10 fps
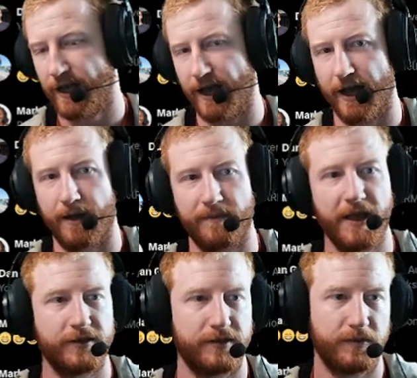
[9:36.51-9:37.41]
Yeah,
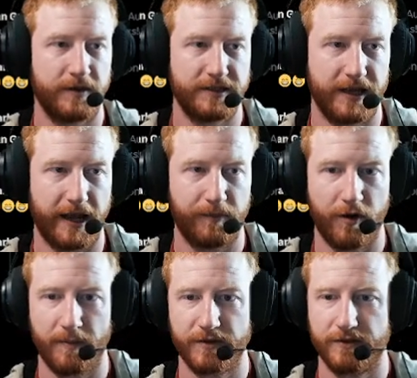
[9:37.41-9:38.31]
so I just want to say, like,
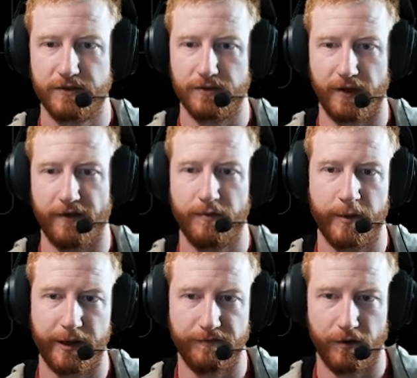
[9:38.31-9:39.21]
props to
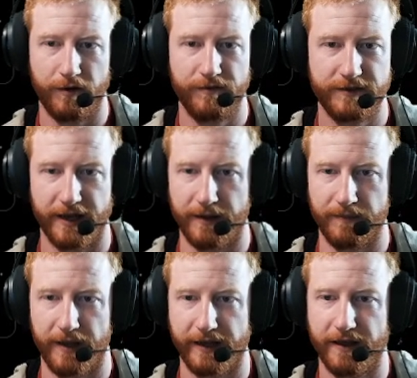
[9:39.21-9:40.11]
everyone involved.
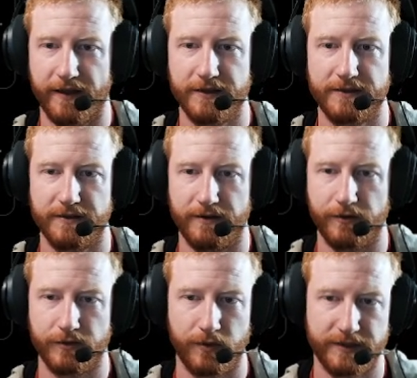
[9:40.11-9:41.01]
Like, yeah, this
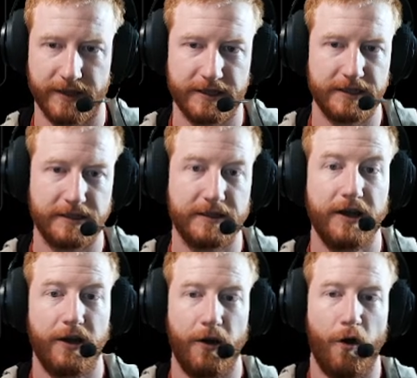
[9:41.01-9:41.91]
Lucas calls out, this is
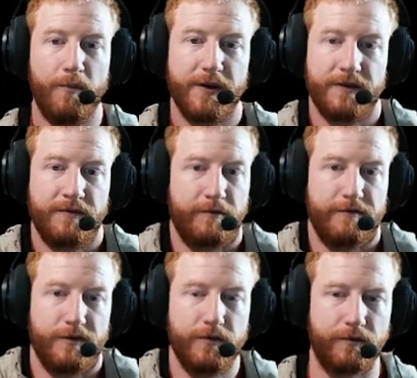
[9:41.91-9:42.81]
open
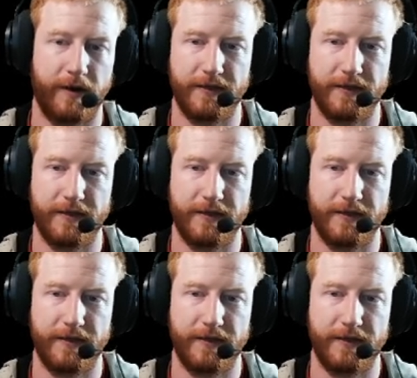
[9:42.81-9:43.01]
review, right?